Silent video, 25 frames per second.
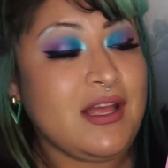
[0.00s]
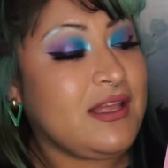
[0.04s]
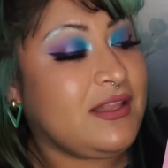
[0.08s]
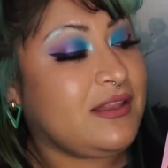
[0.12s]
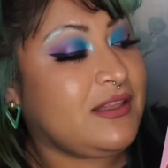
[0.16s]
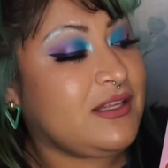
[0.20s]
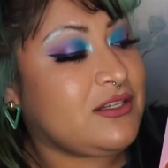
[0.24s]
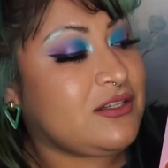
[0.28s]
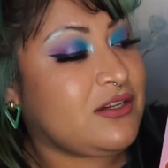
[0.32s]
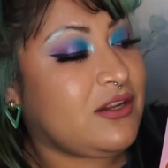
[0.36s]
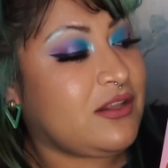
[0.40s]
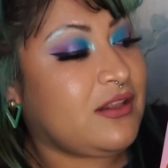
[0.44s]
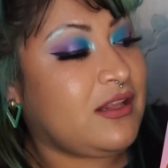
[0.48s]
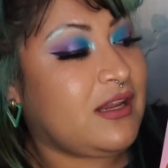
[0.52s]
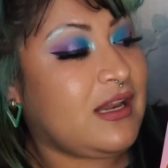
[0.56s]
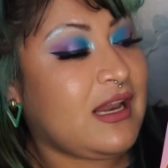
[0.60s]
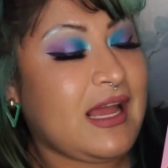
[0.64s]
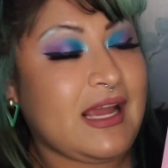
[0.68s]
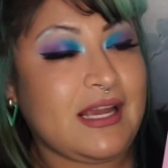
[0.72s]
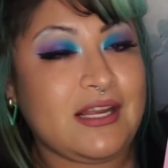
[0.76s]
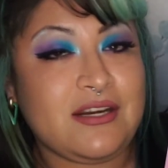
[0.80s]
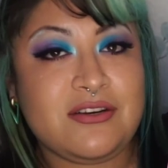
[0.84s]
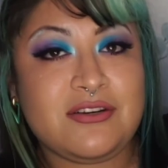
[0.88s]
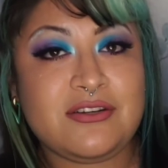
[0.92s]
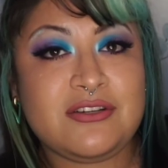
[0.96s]
These are the
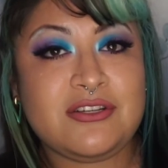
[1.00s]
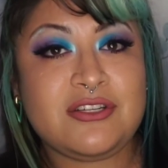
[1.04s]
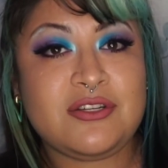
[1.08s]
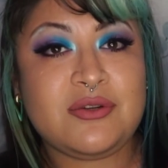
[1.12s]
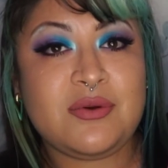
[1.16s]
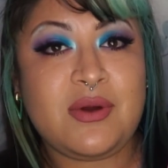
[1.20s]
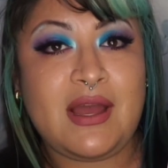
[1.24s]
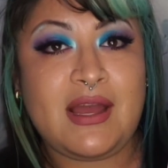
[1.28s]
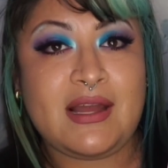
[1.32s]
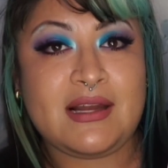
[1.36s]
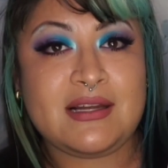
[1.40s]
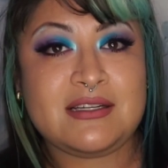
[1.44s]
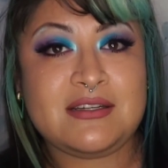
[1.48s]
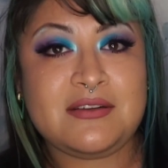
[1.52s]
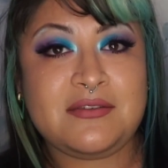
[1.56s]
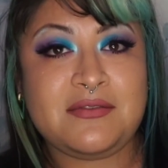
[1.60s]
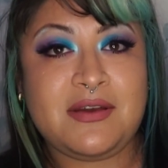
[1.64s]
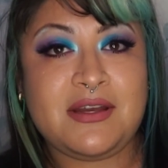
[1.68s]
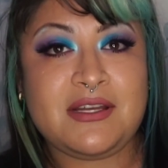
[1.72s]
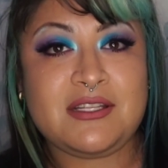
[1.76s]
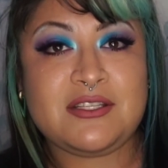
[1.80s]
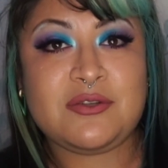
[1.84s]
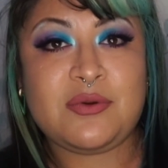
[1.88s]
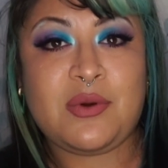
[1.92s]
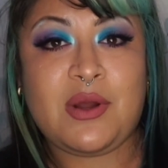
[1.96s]
liners to
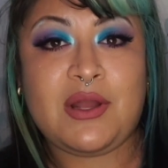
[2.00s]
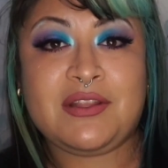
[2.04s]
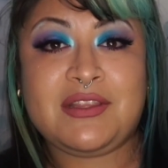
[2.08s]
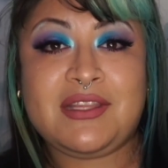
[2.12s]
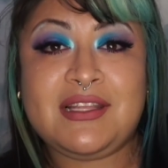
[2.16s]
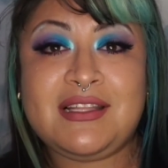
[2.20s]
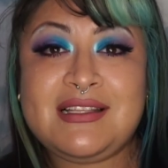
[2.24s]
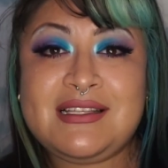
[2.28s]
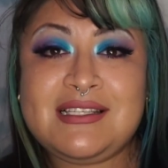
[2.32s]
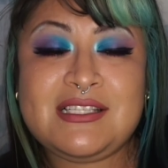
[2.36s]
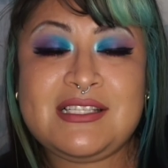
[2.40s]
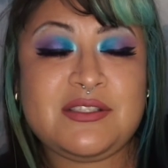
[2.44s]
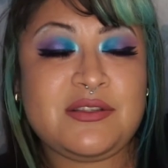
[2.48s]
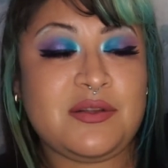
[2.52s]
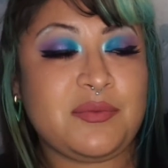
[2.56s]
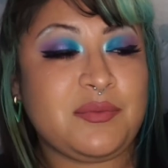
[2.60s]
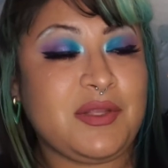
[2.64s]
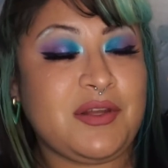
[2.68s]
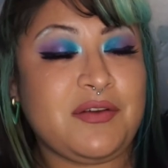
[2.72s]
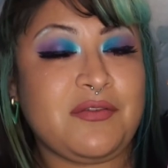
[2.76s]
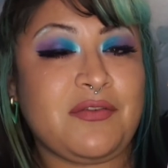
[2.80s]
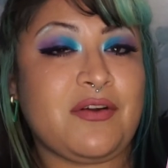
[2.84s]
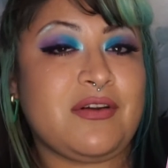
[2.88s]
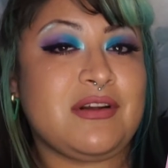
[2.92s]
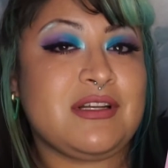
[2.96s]
activate. So I think is
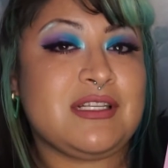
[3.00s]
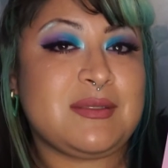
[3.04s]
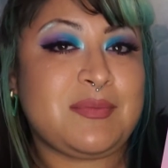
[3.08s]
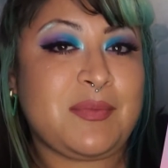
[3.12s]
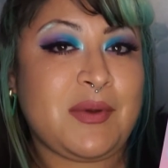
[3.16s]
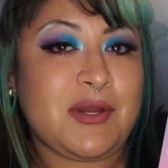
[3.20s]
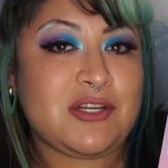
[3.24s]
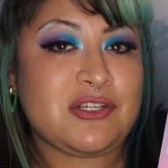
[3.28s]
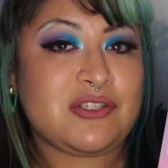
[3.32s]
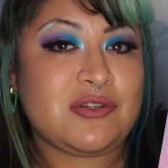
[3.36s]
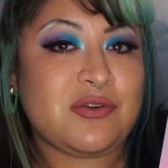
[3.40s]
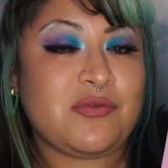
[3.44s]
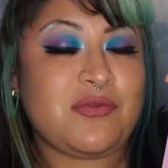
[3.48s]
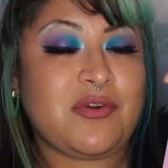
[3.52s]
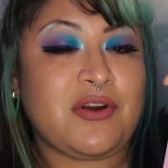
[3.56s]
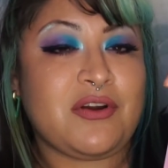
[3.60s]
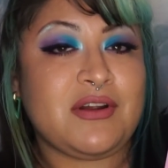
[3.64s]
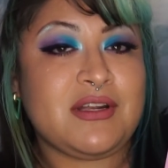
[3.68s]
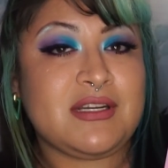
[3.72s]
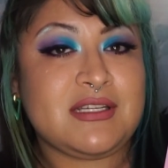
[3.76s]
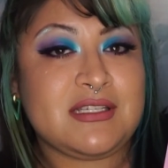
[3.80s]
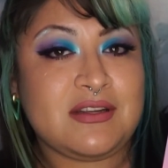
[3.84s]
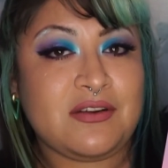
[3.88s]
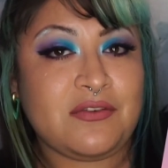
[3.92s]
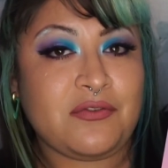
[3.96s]
something very special,
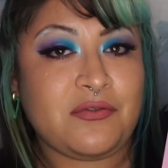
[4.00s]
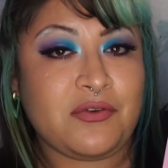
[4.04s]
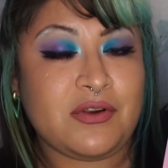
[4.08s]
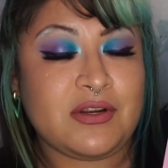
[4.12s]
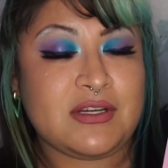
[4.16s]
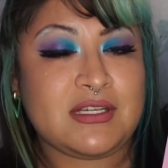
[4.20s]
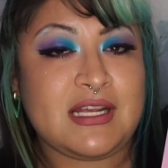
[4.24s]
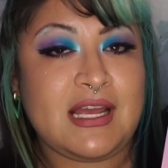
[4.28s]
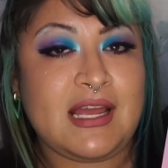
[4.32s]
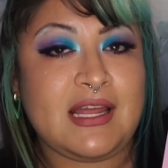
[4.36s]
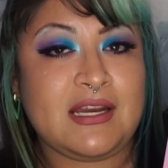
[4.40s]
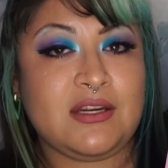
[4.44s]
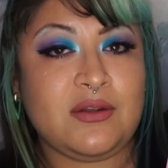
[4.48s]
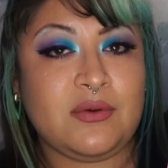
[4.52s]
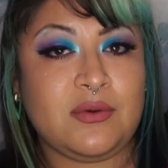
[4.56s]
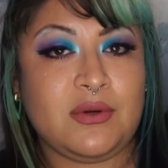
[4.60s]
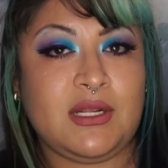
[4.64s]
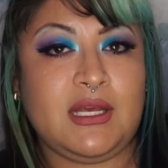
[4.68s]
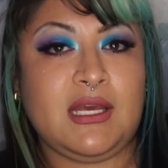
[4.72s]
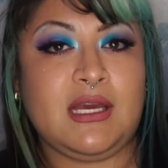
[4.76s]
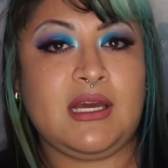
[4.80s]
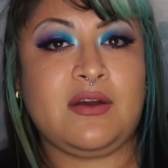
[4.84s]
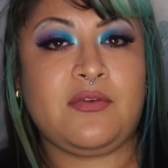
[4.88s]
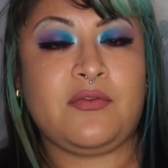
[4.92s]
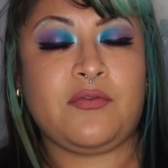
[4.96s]
very different and
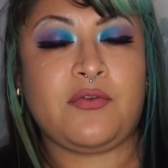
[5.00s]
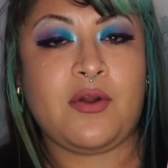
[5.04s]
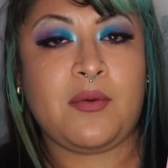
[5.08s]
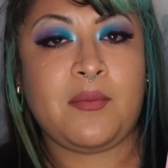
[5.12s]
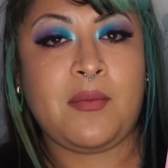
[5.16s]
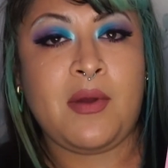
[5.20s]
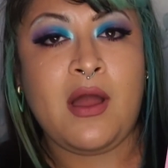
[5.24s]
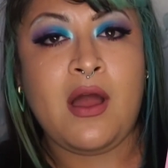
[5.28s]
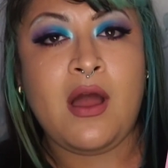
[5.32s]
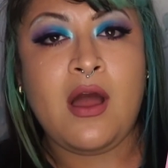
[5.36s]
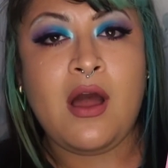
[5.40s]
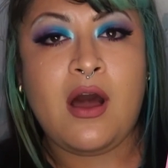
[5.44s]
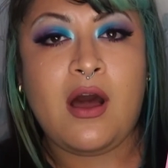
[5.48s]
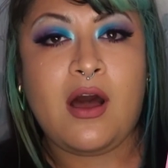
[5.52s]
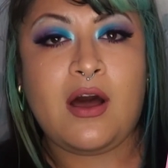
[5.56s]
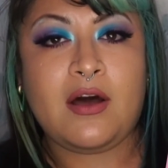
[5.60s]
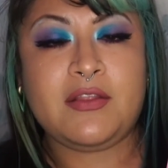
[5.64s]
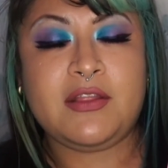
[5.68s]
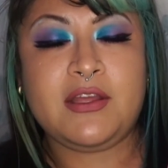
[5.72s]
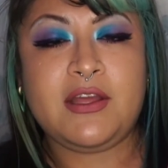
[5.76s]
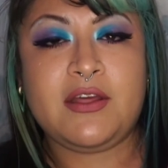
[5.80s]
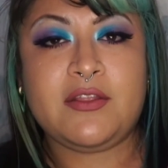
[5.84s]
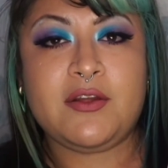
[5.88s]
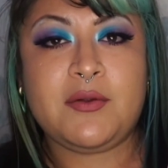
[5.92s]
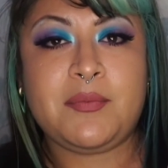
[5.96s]
unique from all
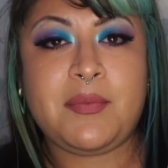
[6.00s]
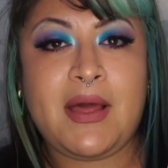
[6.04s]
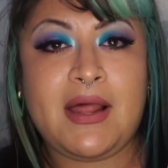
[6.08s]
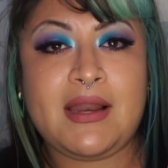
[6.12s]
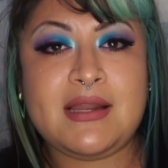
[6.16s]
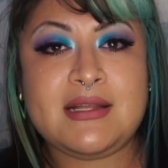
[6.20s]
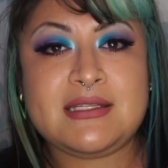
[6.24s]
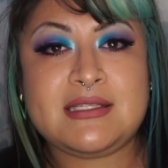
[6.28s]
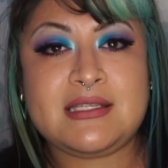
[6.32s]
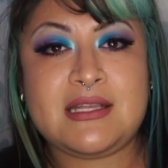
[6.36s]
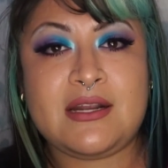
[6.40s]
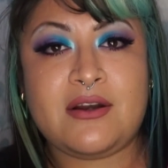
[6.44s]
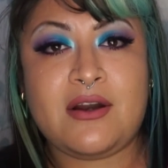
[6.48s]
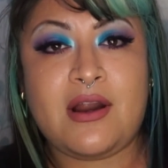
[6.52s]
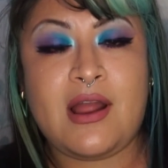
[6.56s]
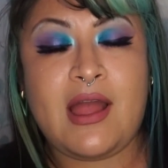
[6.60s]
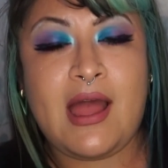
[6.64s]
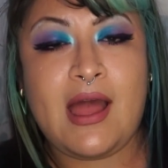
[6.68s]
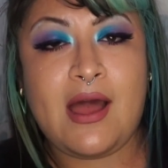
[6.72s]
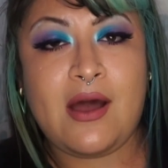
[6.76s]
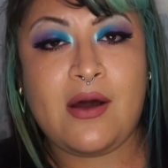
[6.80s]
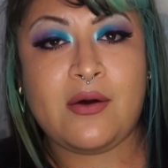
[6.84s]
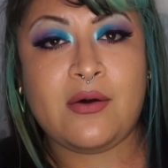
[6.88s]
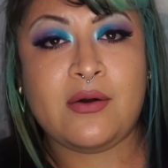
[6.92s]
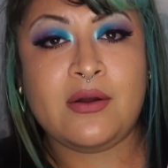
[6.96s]
the other palettes that are
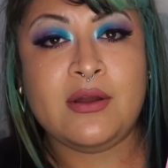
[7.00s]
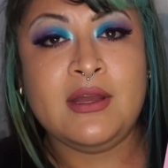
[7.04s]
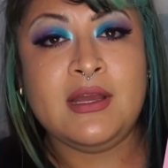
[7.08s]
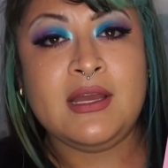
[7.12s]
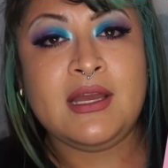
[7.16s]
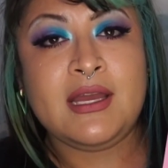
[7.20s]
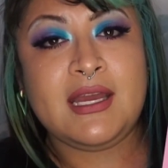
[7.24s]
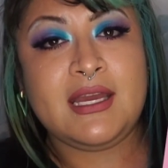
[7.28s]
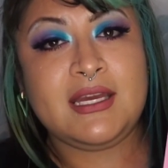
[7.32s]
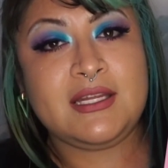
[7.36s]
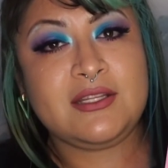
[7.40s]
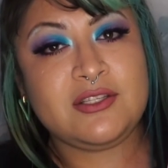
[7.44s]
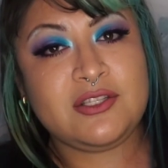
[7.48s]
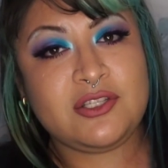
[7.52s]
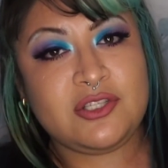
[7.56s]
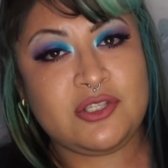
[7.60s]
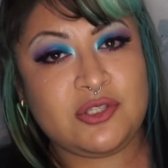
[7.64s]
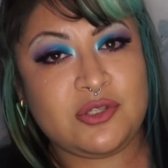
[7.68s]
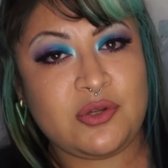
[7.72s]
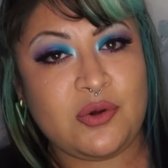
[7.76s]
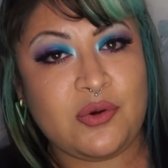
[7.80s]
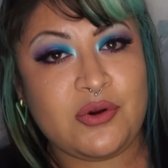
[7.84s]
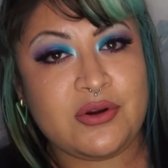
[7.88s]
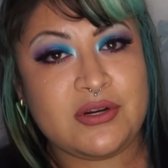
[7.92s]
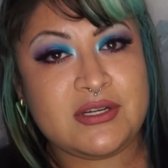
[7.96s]
out in
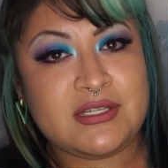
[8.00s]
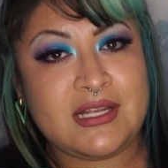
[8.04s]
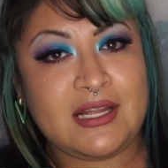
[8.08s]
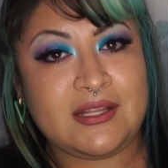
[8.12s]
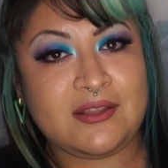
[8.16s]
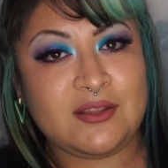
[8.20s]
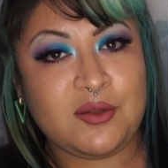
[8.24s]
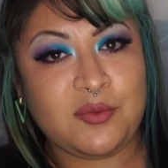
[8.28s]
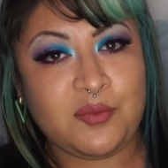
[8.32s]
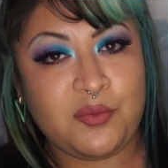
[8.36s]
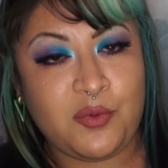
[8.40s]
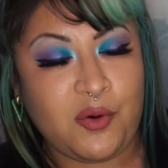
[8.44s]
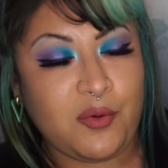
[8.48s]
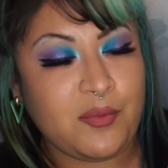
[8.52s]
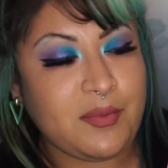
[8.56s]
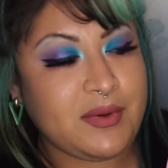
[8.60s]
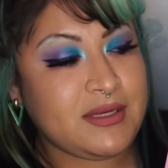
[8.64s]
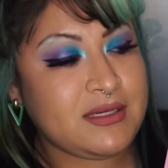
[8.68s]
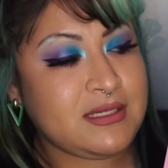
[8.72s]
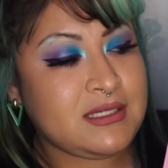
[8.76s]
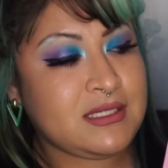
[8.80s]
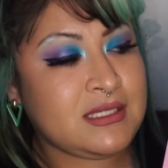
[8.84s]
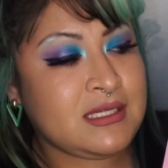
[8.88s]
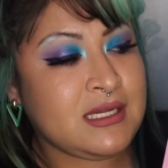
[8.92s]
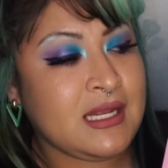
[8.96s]
stores at the
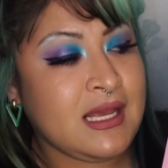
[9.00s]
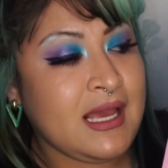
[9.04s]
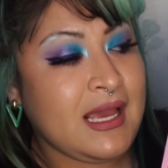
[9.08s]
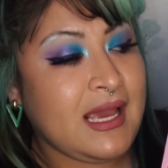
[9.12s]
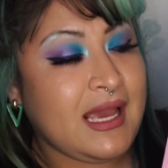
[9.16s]
moment.